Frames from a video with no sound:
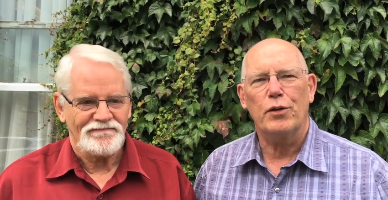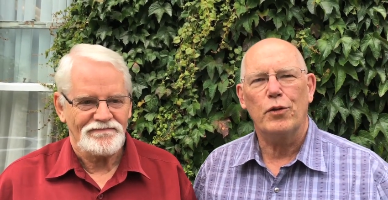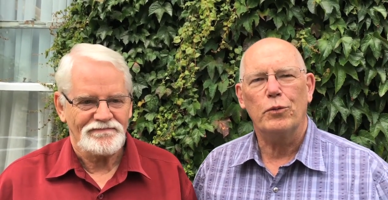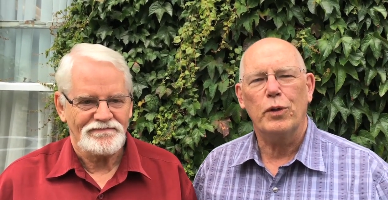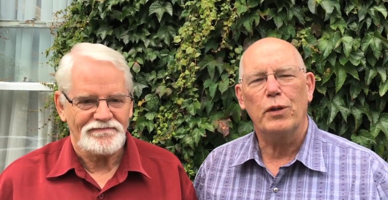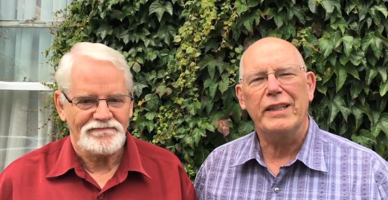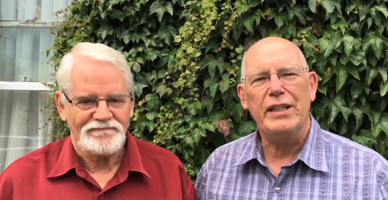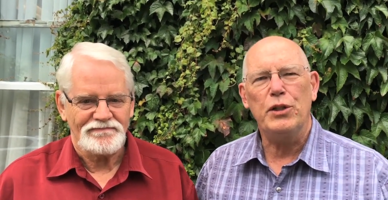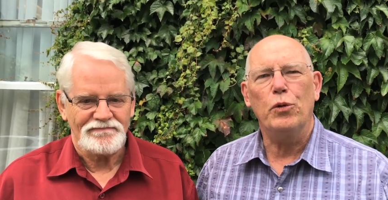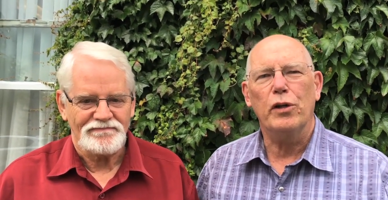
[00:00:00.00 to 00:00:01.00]
Speaker 1: the, we are
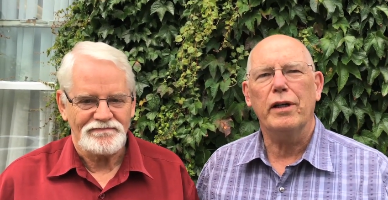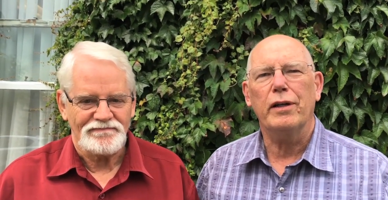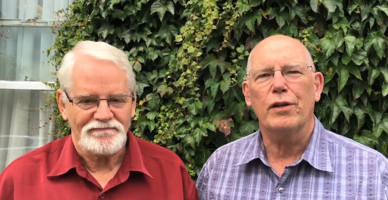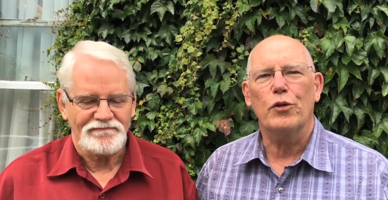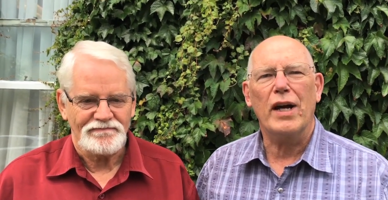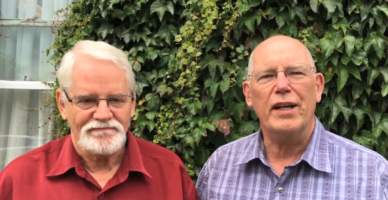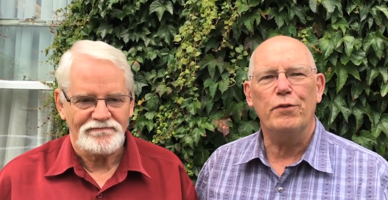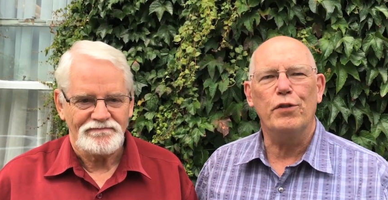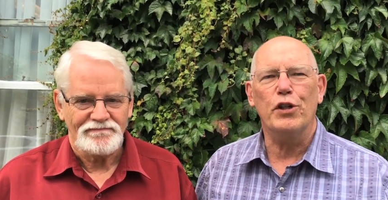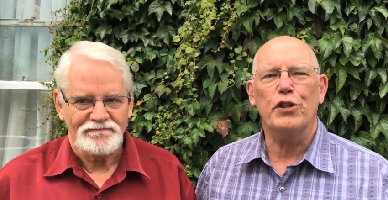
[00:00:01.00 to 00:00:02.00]
each working on the right
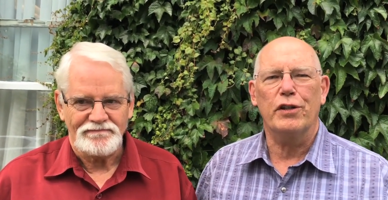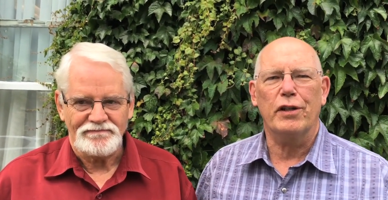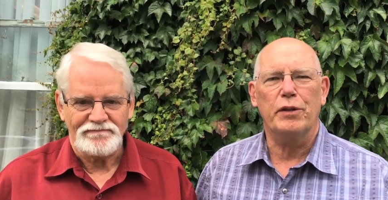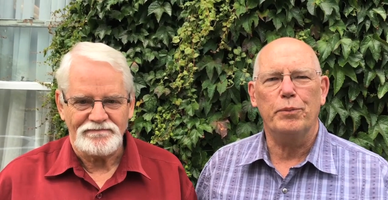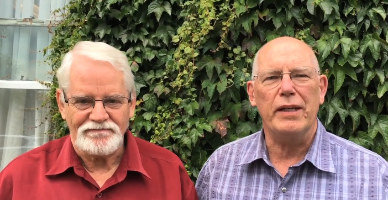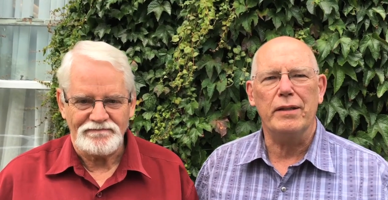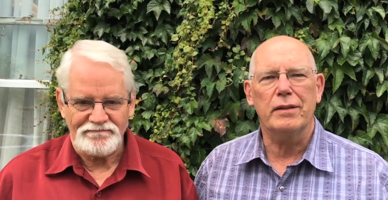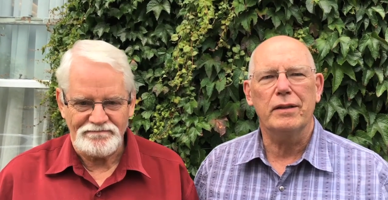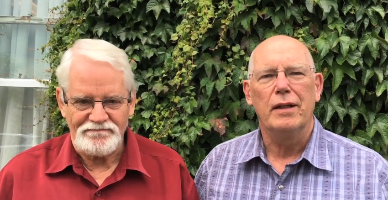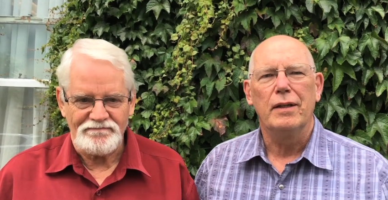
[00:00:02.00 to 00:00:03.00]
version of a
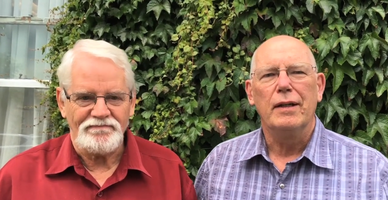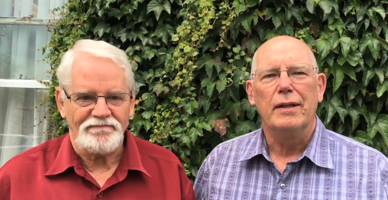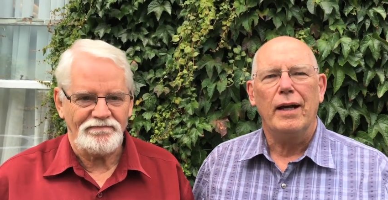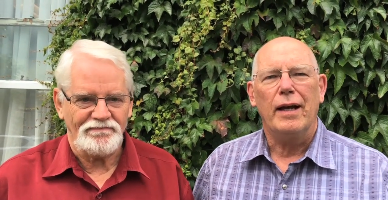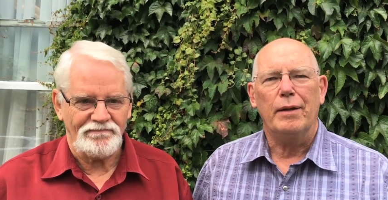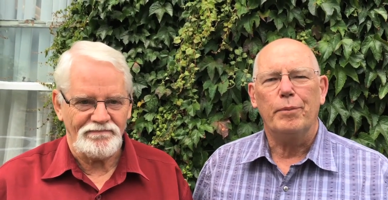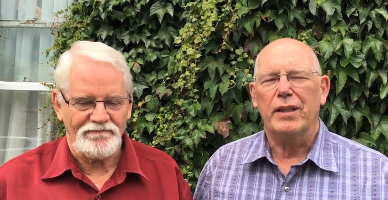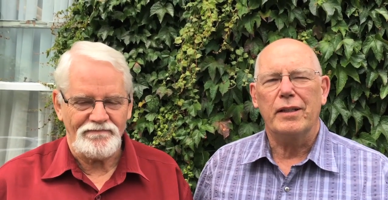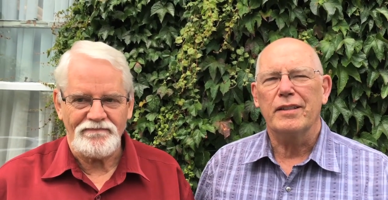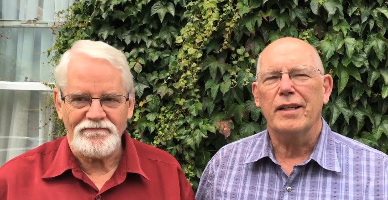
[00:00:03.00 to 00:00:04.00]
piece. Uh,
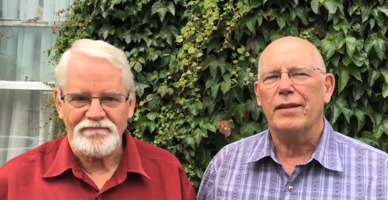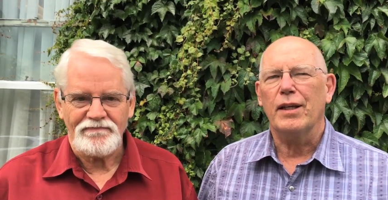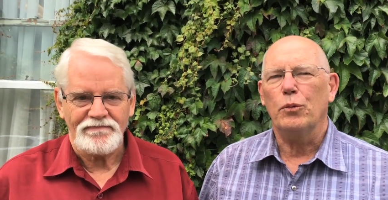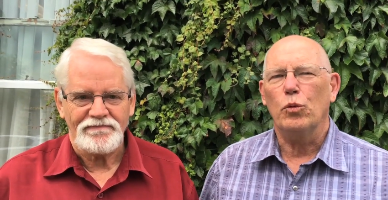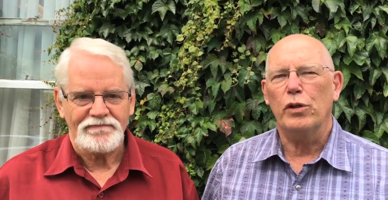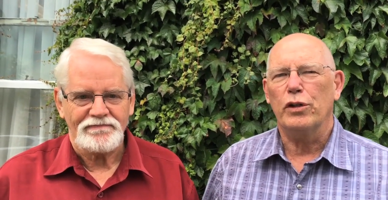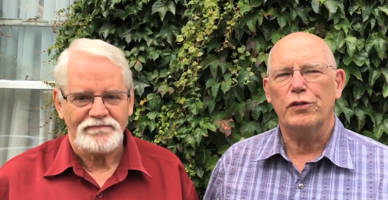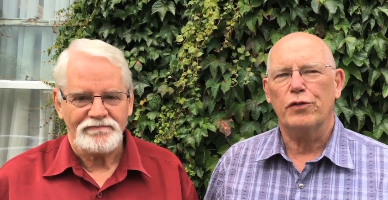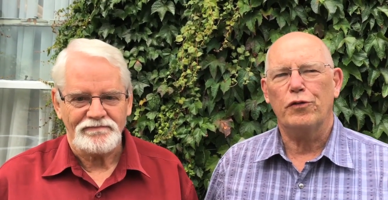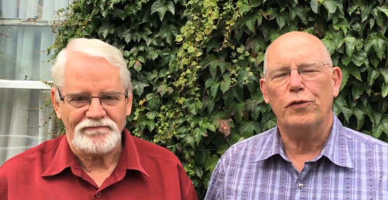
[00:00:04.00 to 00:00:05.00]
but there's nothing
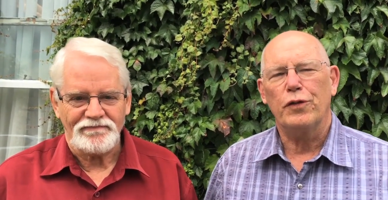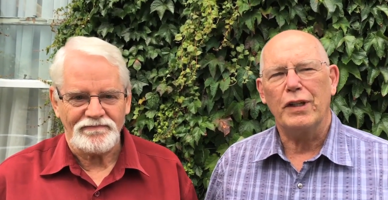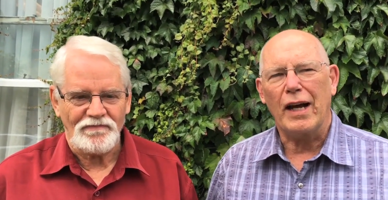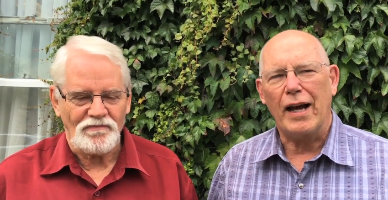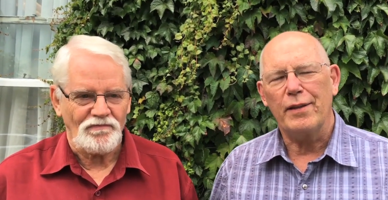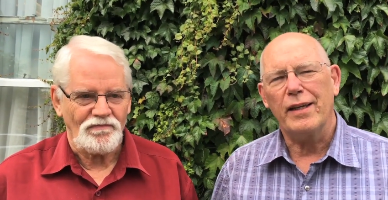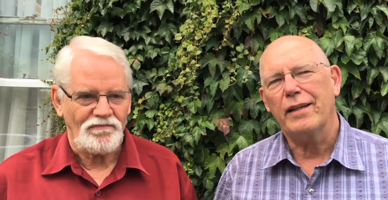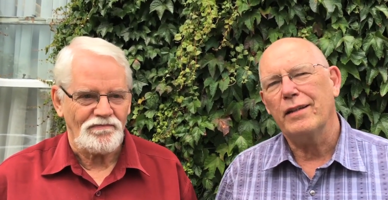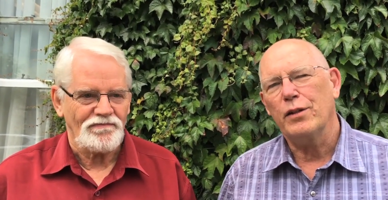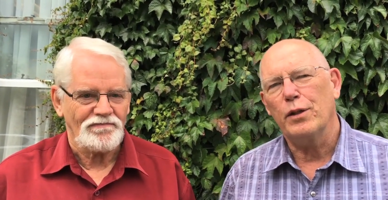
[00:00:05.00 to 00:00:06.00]
worse, I think,
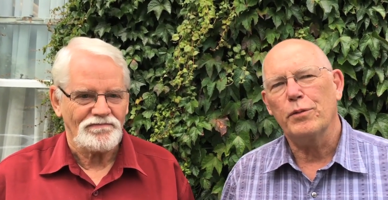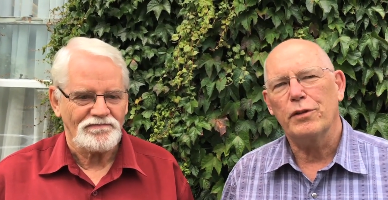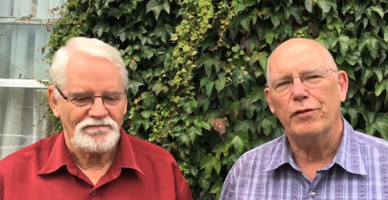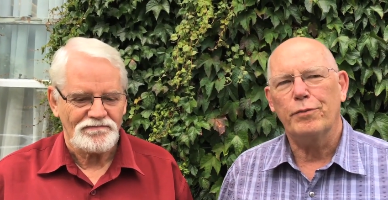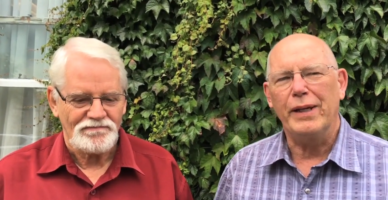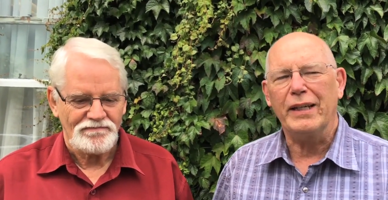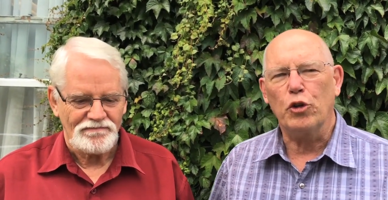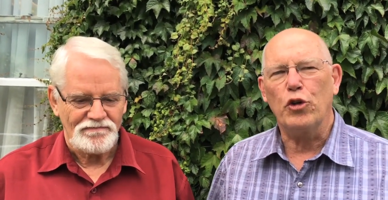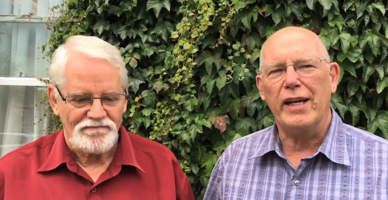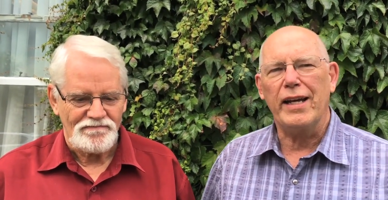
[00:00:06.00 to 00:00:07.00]
in terms of being
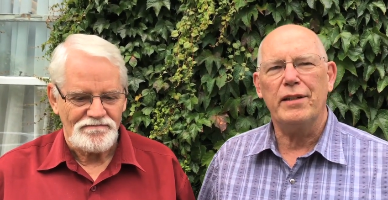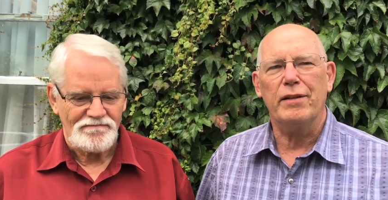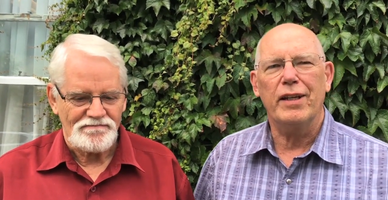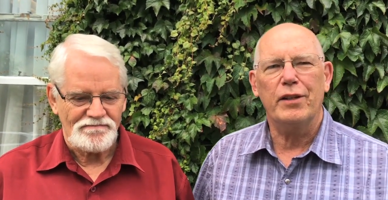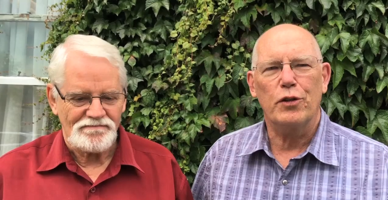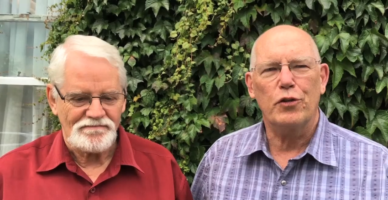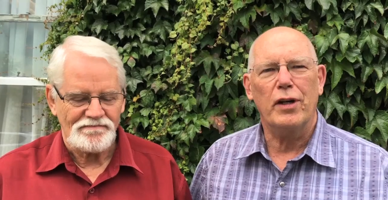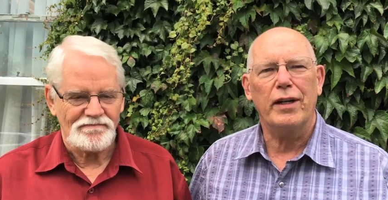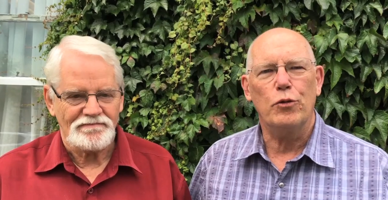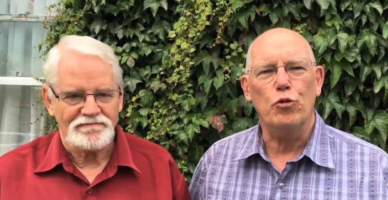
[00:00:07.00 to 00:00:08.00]
creative than to
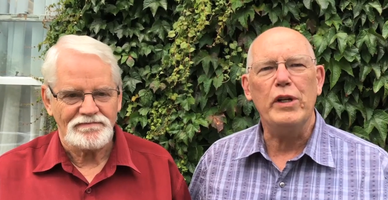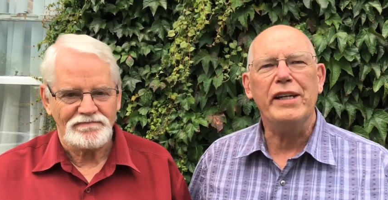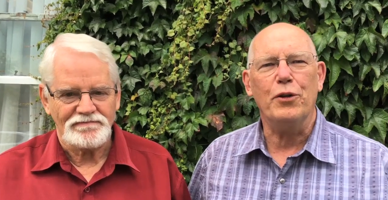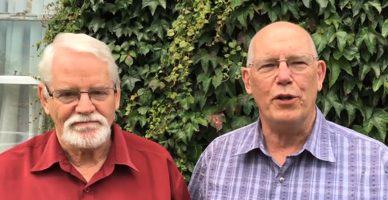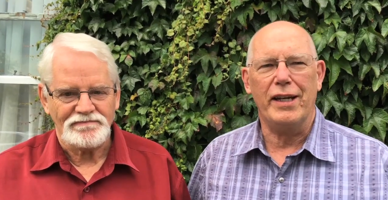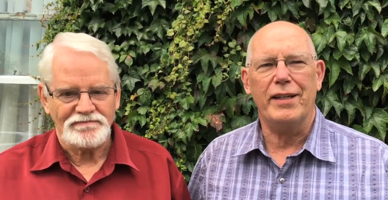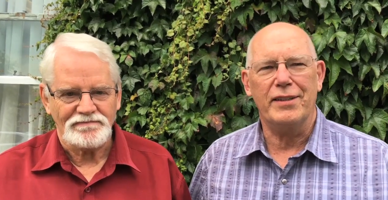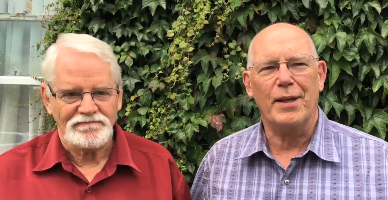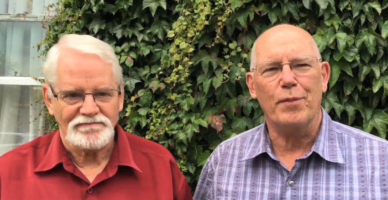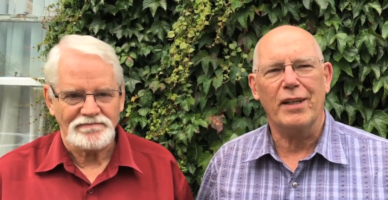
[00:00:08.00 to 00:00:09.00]
try and recreate
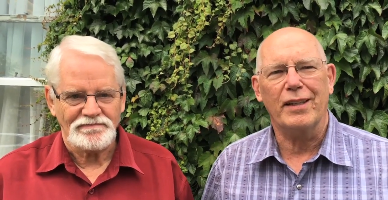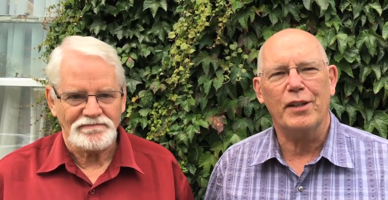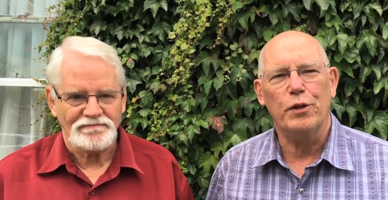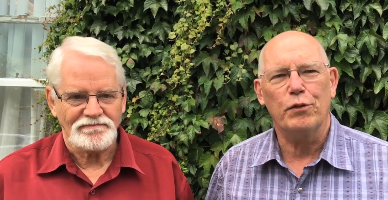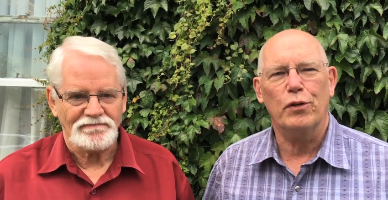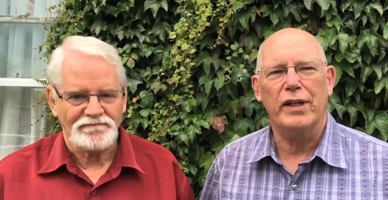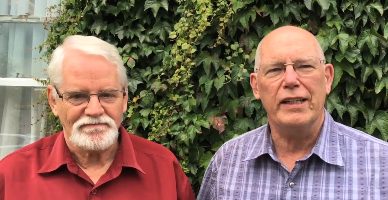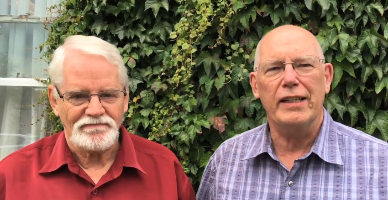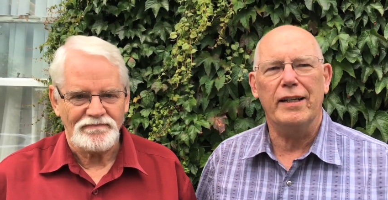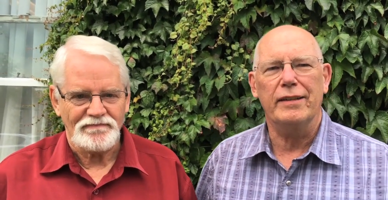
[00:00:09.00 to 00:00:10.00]
something that you've
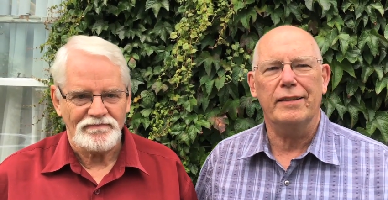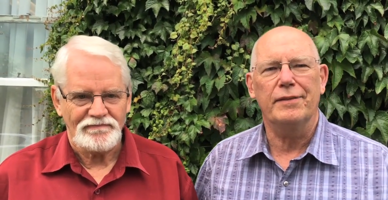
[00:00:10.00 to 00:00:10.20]
already done.